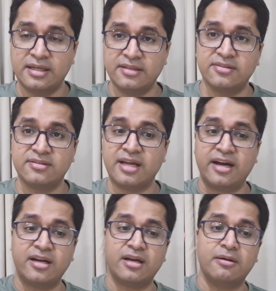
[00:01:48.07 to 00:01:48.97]
is
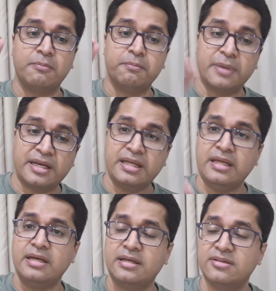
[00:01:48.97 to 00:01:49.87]
that
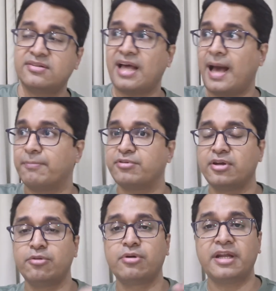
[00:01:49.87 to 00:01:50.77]
money is
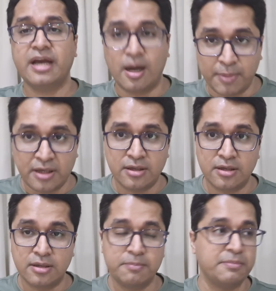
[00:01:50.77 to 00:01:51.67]
absolutely abundant.